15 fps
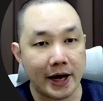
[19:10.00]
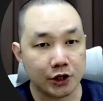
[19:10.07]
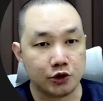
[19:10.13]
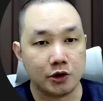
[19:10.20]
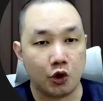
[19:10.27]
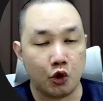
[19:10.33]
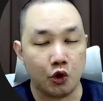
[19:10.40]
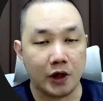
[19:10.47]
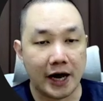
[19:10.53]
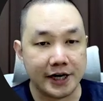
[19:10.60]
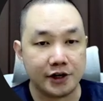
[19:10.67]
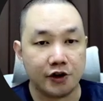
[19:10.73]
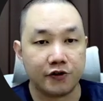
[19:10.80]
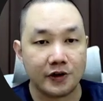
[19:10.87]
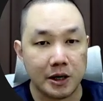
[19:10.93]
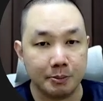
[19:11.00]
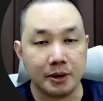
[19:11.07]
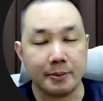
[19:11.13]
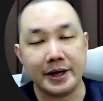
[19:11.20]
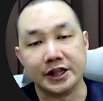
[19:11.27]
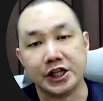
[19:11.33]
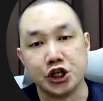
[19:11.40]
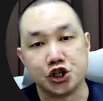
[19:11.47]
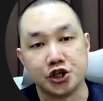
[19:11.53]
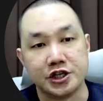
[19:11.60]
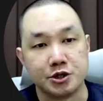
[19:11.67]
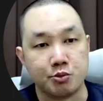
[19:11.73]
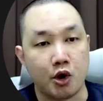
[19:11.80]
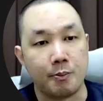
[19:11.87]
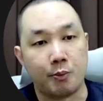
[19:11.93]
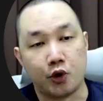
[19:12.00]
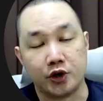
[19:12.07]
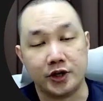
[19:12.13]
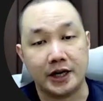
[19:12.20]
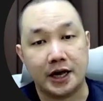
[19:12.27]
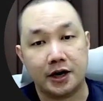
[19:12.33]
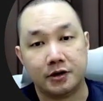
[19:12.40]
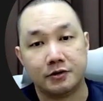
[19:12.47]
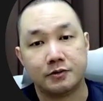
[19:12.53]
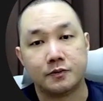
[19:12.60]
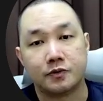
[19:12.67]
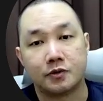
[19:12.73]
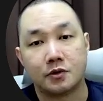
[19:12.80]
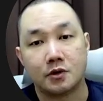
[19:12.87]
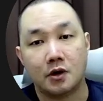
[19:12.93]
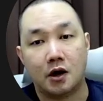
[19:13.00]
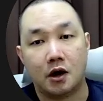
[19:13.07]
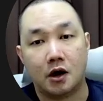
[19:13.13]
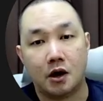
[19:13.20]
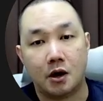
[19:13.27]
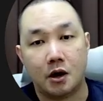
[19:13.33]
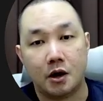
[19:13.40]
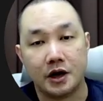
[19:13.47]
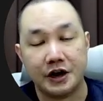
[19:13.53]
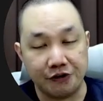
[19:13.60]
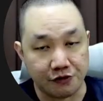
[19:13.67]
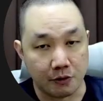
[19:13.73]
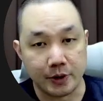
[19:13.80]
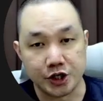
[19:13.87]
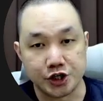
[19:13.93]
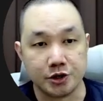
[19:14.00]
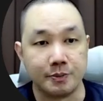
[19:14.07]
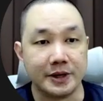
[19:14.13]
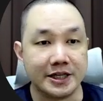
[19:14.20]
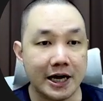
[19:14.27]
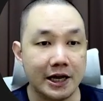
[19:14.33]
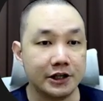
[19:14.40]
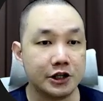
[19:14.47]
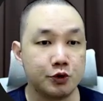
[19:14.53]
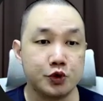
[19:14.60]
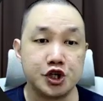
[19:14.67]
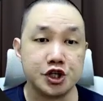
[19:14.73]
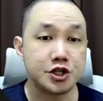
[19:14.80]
to the whole idea of implementation is more important than information mentality, which is